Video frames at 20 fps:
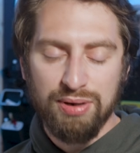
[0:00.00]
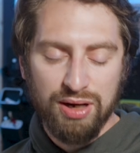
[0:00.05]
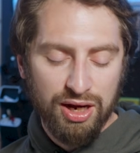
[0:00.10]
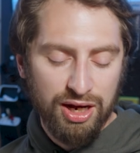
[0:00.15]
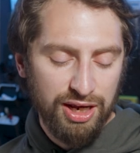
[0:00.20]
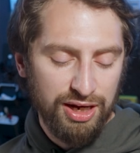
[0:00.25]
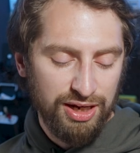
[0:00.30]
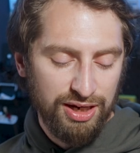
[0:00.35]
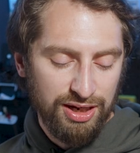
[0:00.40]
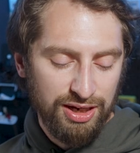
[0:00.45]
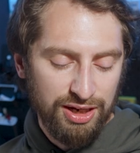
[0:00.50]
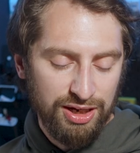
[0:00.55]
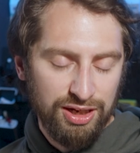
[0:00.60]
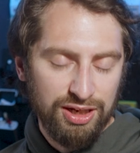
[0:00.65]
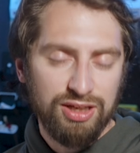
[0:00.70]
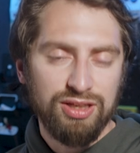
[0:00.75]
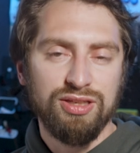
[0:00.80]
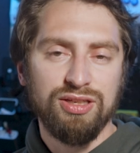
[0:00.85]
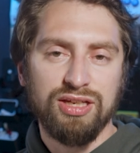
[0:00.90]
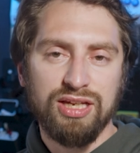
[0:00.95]
but
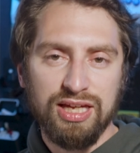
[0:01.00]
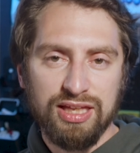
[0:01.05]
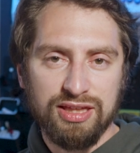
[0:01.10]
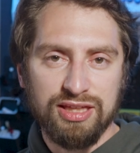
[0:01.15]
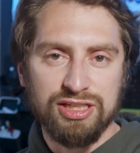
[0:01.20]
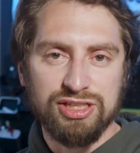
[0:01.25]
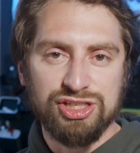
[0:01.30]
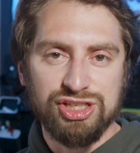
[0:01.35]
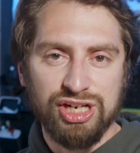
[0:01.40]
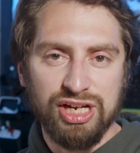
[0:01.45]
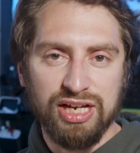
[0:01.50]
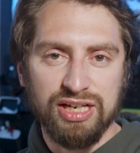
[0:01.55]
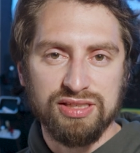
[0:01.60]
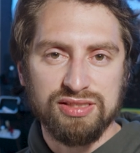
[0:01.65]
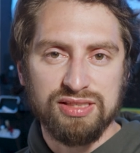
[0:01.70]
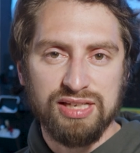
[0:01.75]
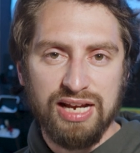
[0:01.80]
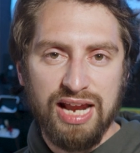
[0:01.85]
you get the gist.